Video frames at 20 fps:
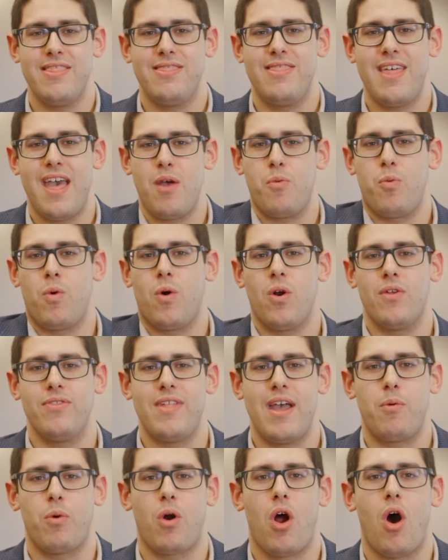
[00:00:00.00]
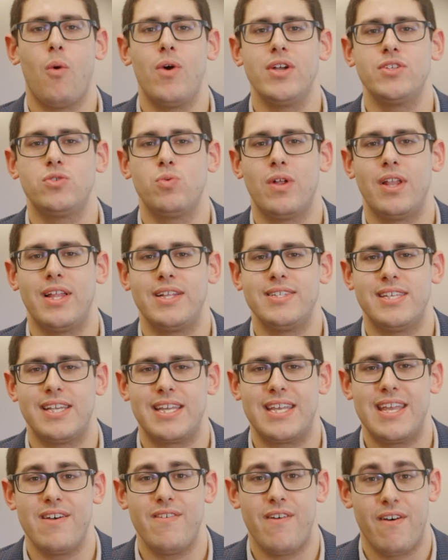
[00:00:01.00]
they were always willing to
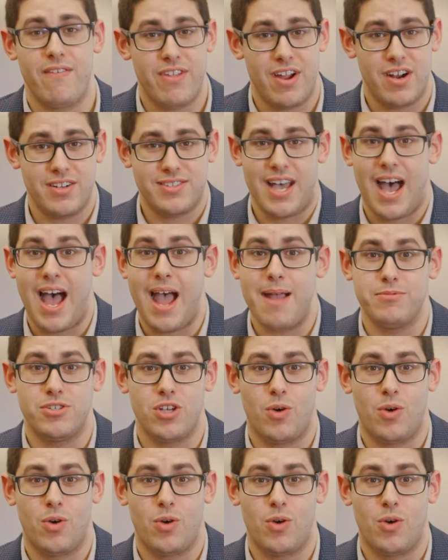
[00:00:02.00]
give of their time.